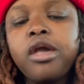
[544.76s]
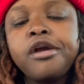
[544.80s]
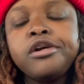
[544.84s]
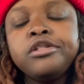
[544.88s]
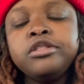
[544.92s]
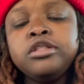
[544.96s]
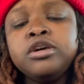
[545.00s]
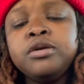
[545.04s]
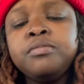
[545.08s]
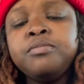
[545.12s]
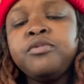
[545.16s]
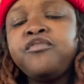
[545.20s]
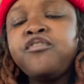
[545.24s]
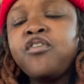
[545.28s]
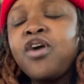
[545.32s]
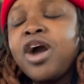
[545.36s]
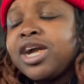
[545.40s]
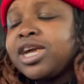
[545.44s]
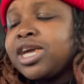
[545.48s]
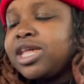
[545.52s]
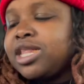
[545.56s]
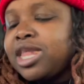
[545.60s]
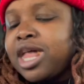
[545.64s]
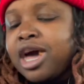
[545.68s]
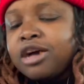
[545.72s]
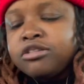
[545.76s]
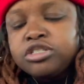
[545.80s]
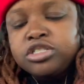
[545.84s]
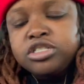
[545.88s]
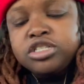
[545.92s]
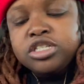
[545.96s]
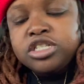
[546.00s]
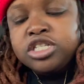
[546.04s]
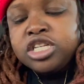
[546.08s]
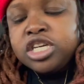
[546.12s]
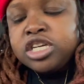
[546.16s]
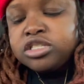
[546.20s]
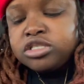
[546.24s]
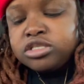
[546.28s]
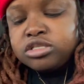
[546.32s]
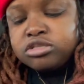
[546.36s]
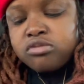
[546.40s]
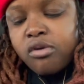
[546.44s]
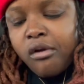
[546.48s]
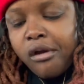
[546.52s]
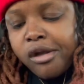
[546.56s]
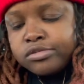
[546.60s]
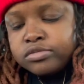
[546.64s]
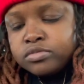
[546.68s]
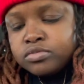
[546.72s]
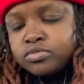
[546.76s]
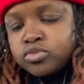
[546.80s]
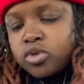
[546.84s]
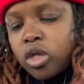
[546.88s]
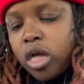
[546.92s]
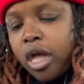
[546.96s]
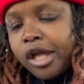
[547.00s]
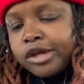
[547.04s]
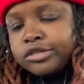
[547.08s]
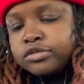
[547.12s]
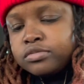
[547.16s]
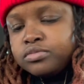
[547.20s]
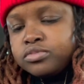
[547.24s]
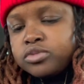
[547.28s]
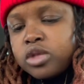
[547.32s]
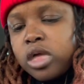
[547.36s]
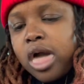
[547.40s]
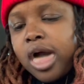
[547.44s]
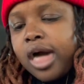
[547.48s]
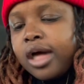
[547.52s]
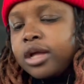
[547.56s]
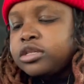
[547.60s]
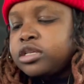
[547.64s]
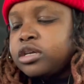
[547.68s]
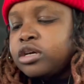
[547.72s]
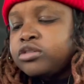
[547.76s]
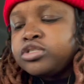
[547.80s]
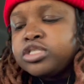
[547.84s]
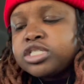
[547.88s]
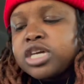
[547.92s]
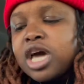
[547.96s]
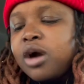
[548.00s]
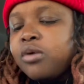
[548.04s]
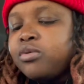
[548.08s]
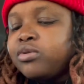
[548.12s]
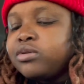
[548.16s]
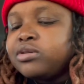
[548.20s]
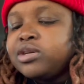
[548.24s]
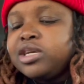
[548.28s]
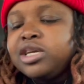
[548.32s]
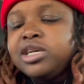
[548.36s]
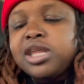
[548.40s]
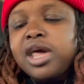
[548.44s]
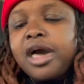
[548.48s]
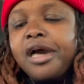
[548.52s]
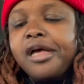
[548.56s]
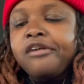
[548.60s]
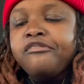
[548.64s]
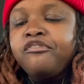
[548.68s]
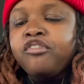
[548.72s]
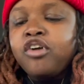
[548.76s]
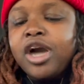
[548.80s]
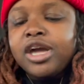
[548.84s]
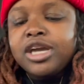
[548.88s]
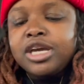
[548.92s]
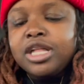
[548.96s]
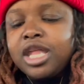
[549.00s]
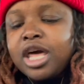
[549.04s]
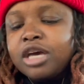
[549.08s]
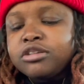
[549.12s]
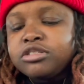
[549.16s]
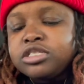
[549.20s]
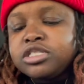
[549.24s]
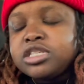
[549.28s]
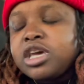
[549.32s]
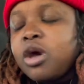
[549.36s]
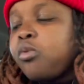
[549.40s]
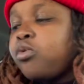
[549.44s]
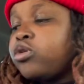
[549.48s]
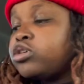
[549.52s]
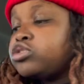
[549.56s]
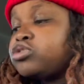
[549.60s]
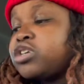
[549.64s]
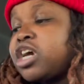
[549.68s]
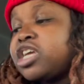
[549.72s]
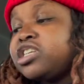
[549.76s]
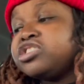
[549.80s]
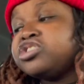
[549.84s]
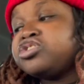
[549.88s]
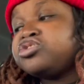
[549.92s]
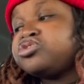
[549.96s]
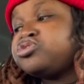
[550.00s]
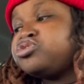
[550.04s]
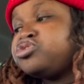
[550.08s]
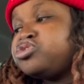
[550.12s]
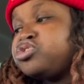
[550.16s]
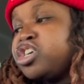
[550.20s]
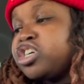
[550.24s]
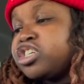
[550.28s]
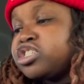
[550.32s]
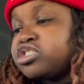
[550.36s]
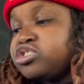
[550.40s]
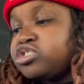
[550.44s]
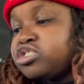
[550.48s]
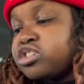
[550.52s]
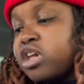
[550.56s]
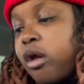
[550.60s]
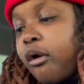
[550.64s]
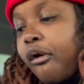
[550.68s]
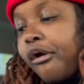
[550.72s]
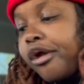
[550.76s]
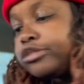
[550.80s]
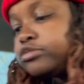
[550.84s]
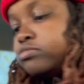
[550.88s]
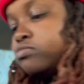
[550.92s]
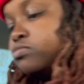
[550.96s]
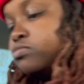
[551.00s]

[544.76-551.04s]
Look, before I get lost in this, I told y'all I want to eat out of it. Before I get lost in this, I want to try this chicken sandwich.